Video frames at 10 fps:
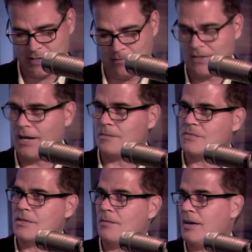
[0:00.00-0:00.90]

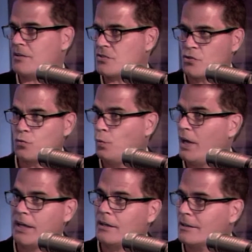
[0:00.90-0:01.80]
sometimes they make a
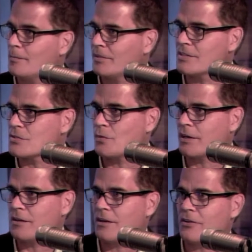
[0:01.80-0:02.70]
swing, a complete
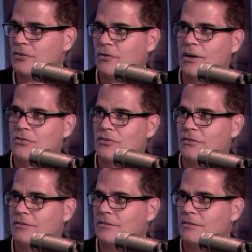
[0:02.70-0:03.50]
swing in the other direction.